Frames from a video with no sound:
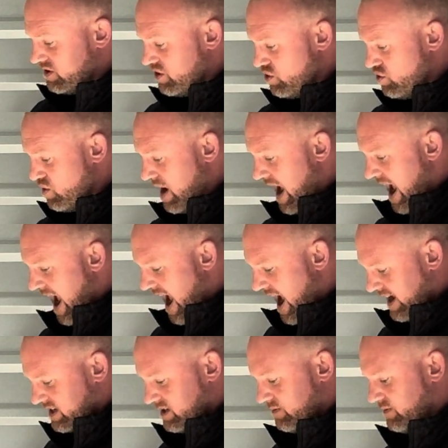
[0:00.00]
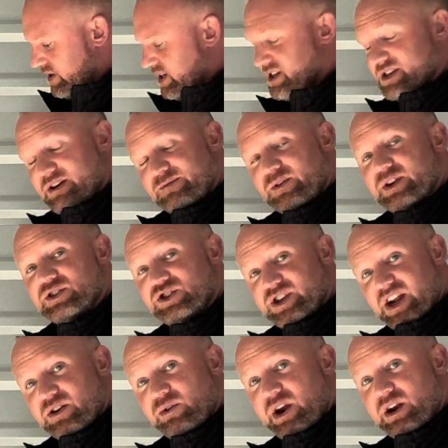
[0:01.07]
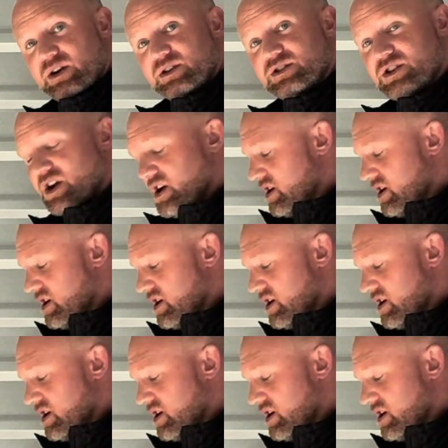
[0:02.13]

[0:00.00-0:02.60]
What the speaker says: 2 actively different generators,